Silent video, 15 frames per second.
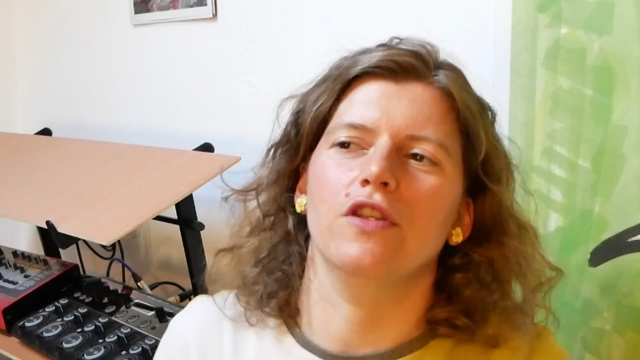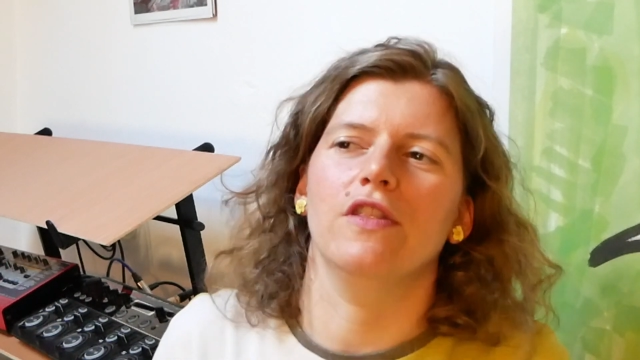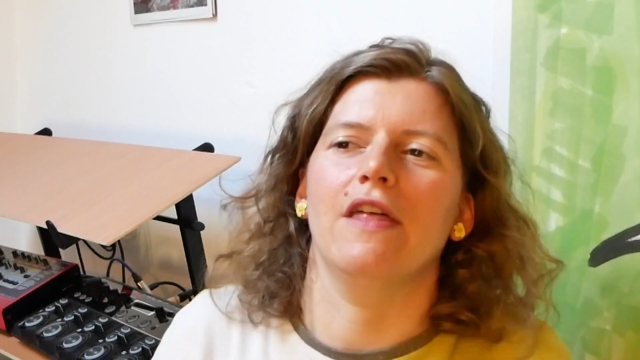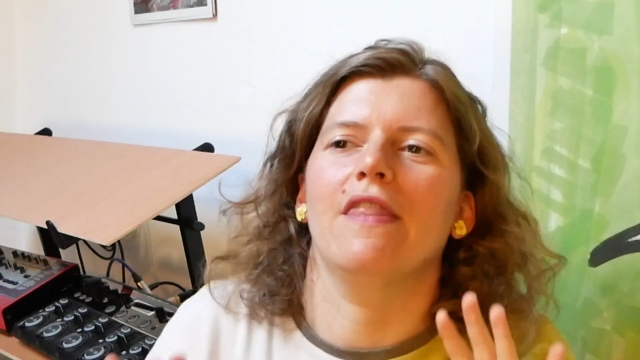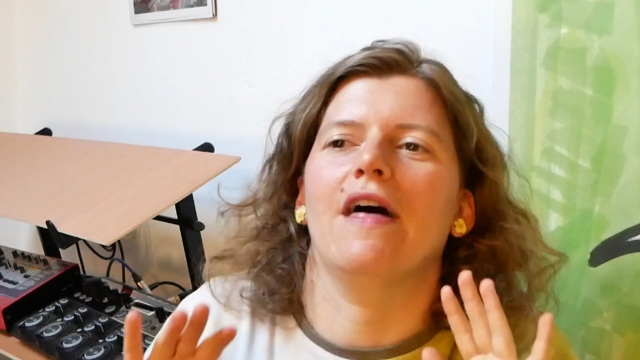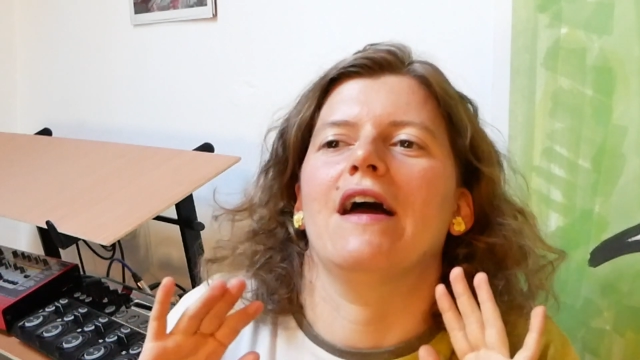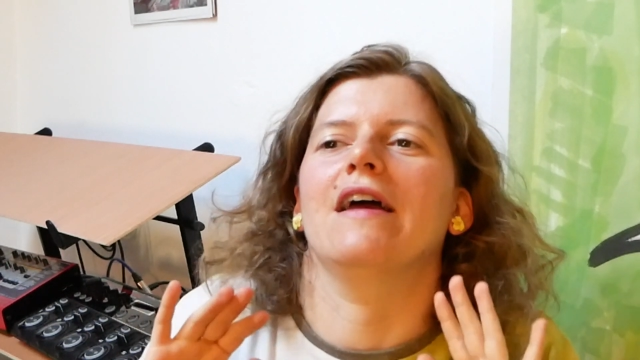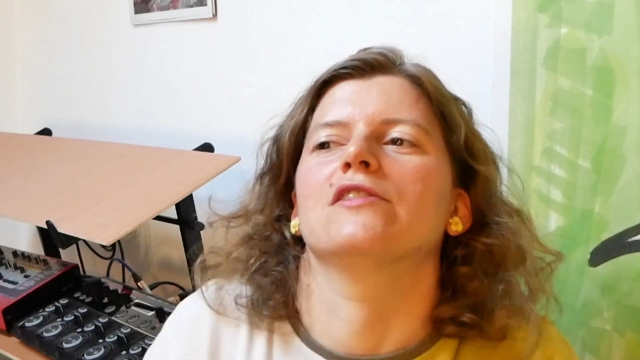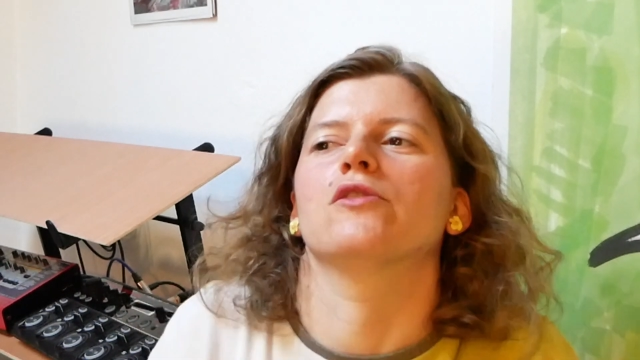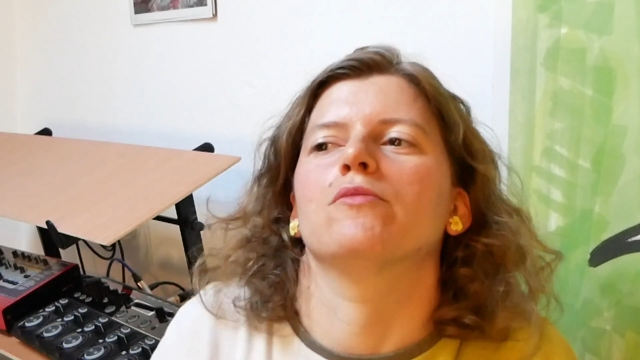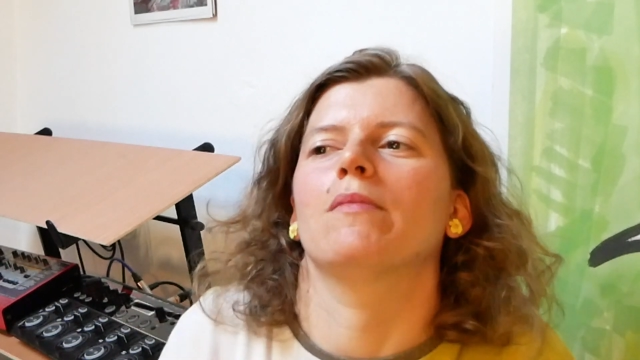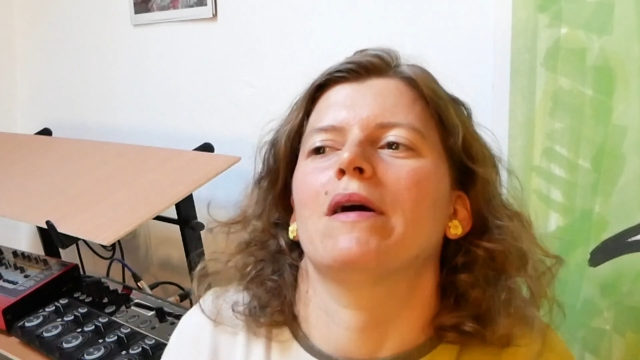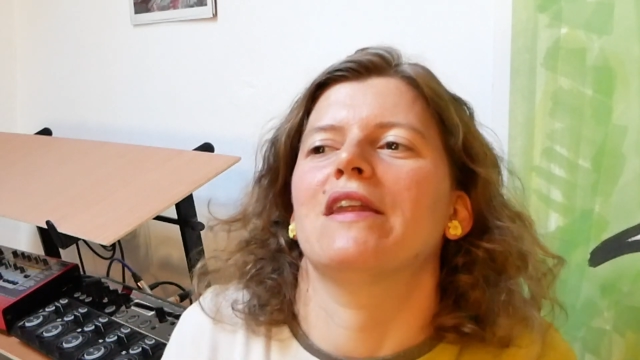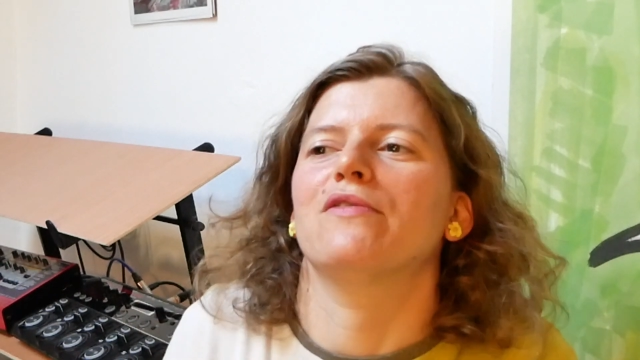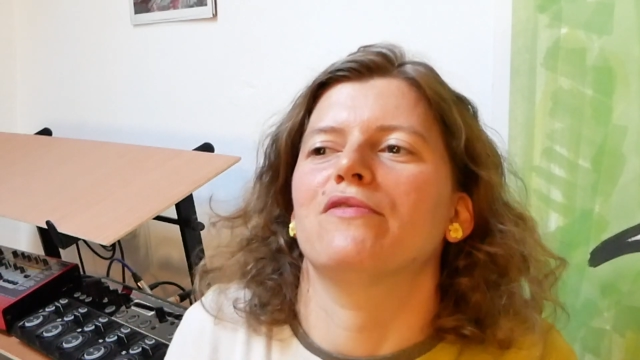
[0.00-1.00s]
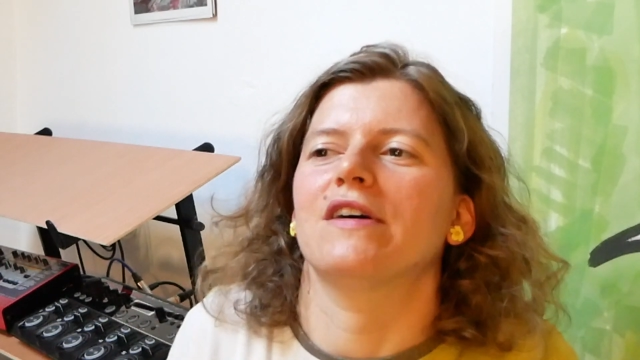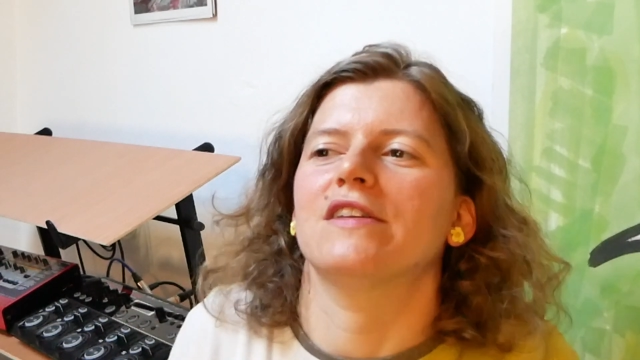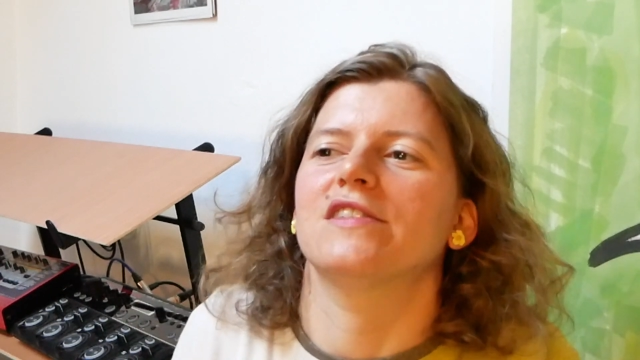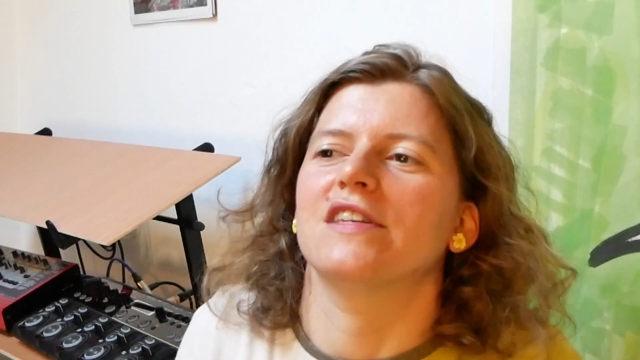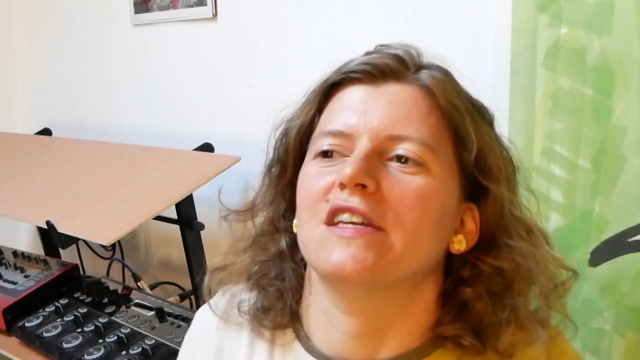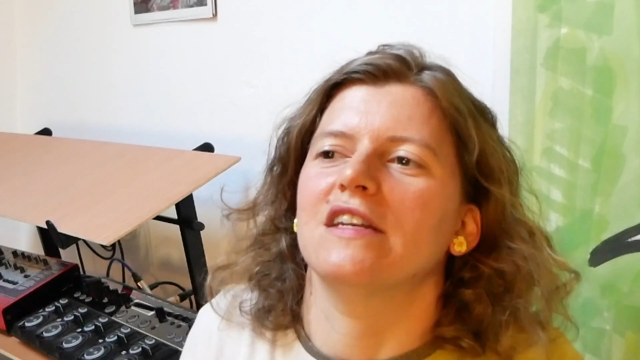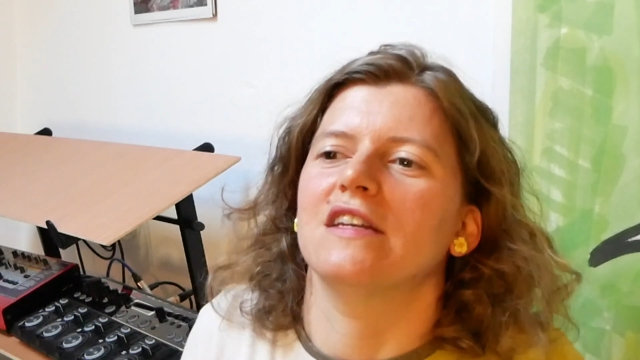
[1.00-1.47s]
and then that ends up
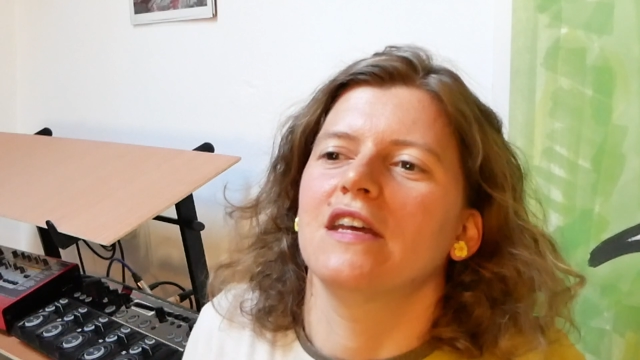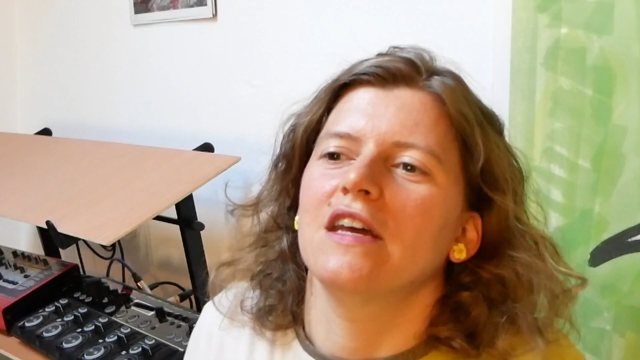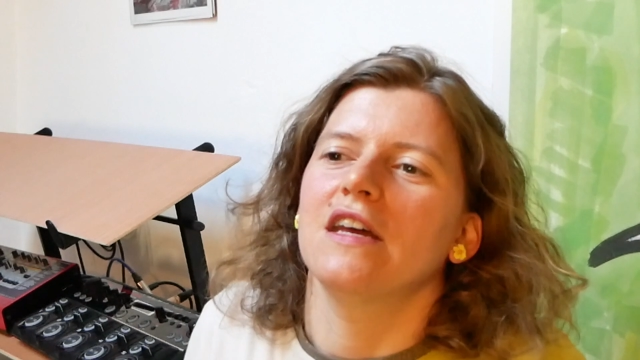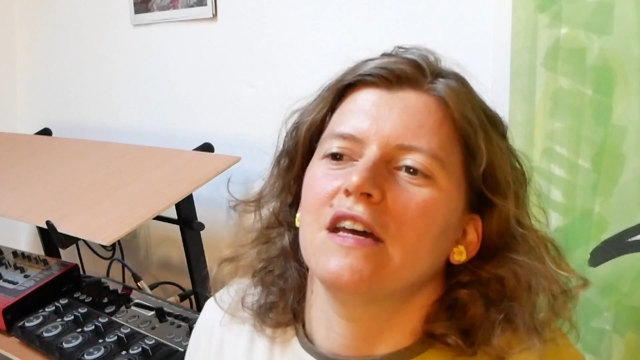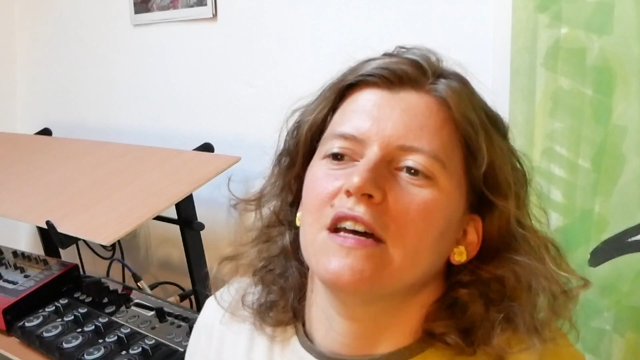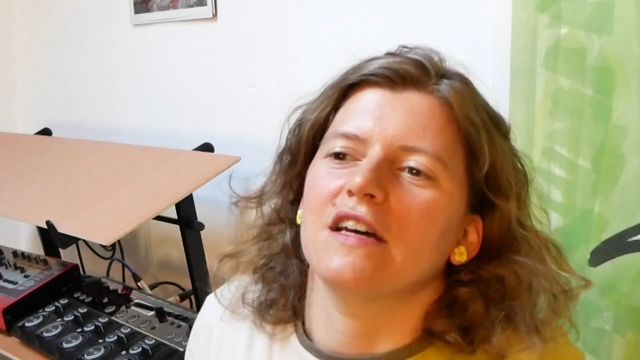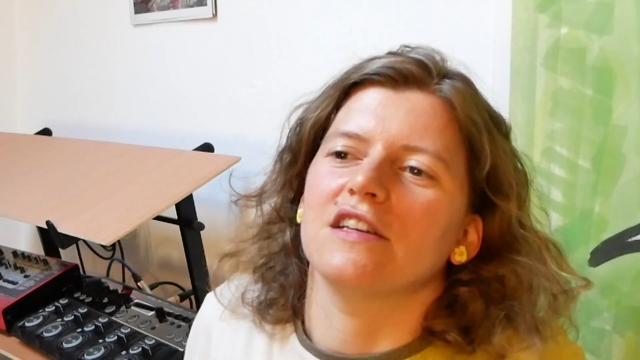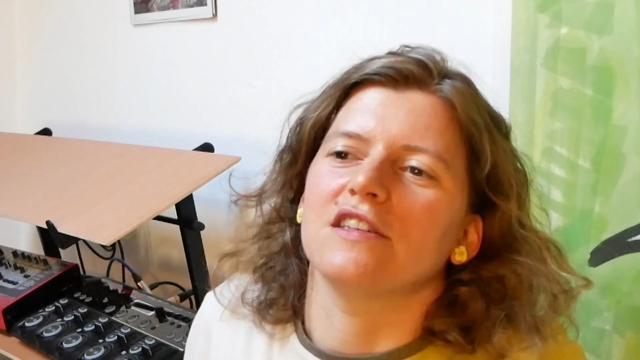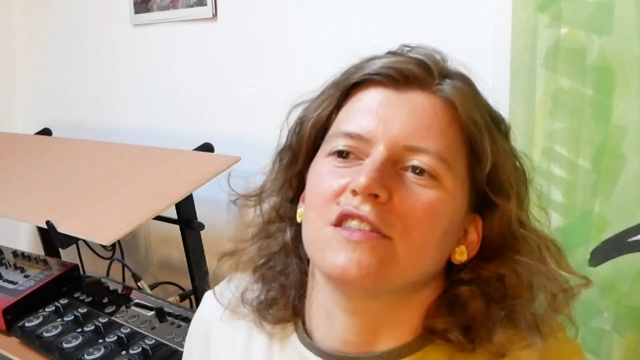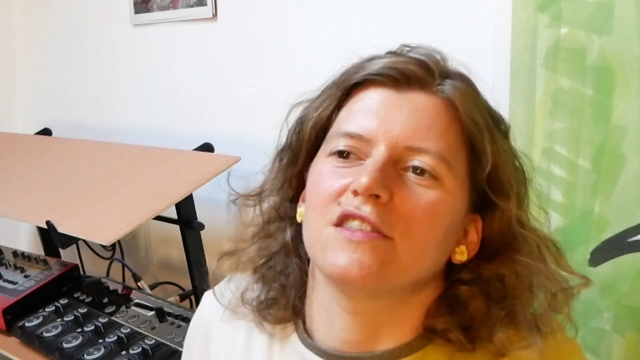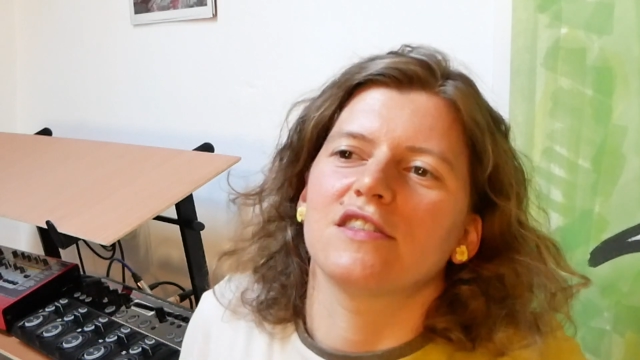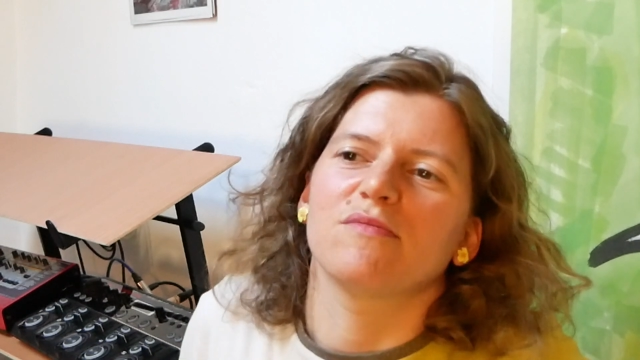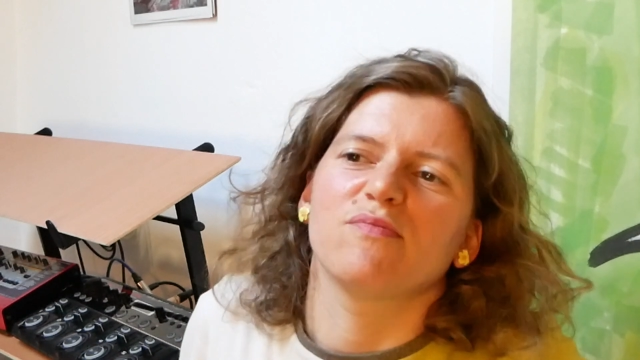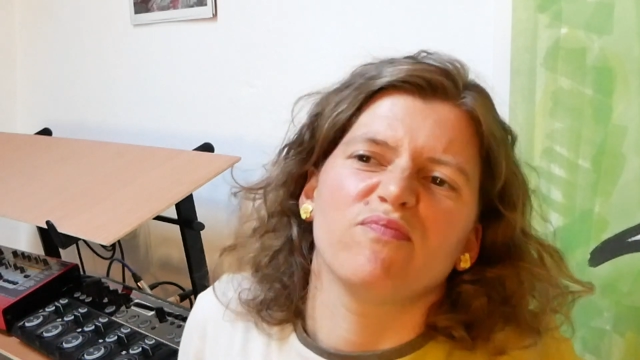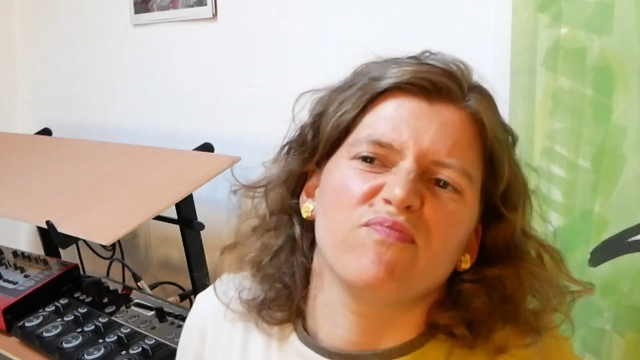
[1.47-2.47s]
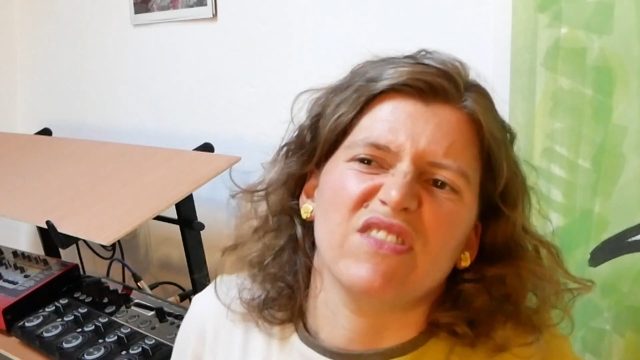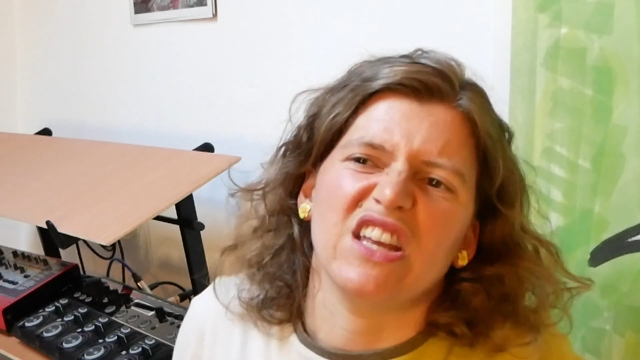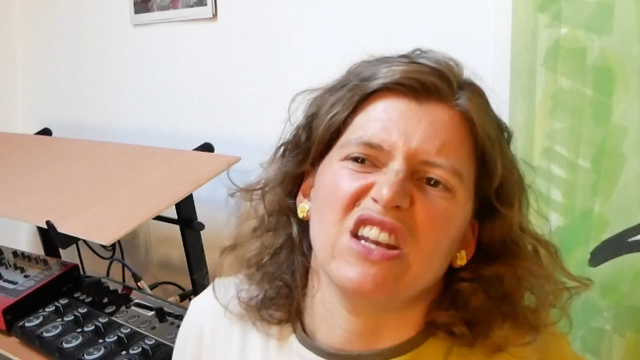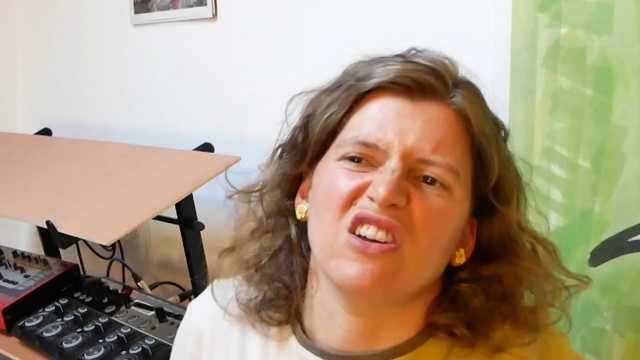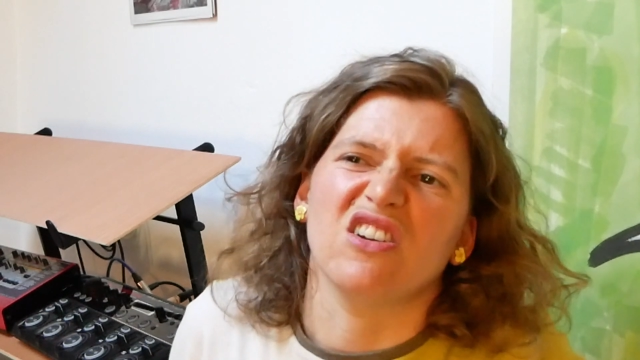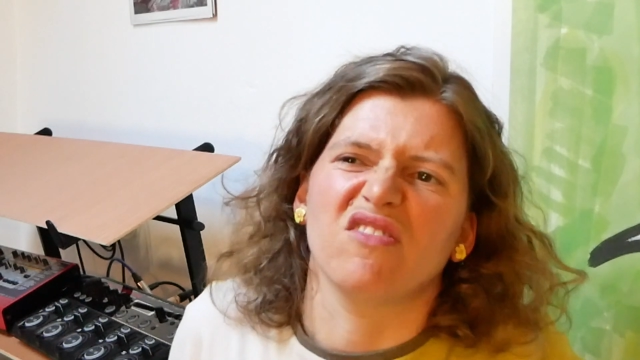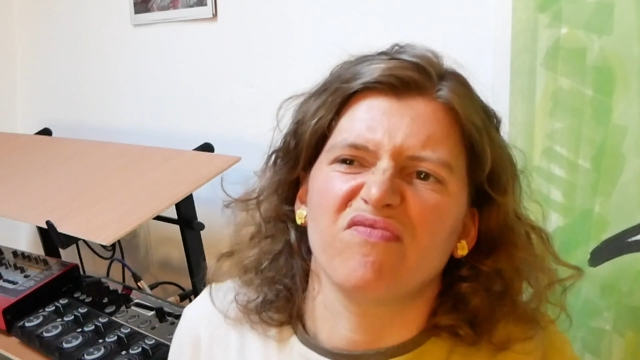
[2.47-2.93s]
manifesting as,
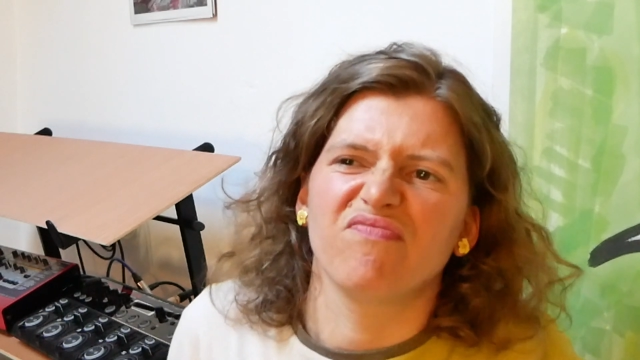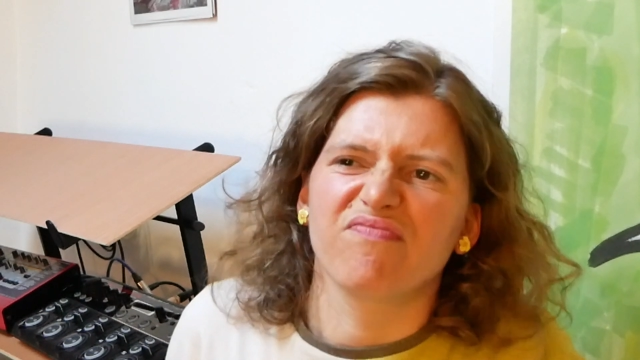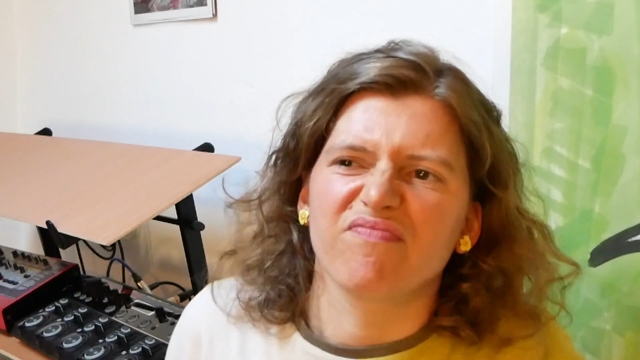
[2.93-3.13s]
you know,